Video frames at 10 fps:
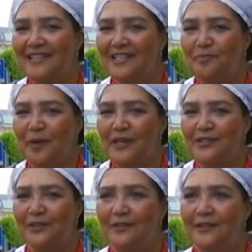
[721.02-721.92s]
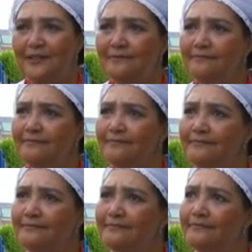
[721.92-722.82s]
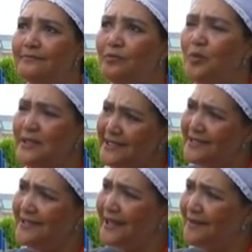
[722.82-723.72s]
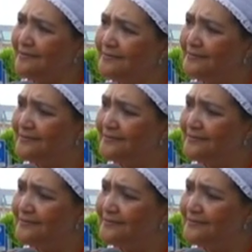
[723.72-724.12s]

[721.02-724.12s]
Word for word: Dutch painter. Hmm, what's his name?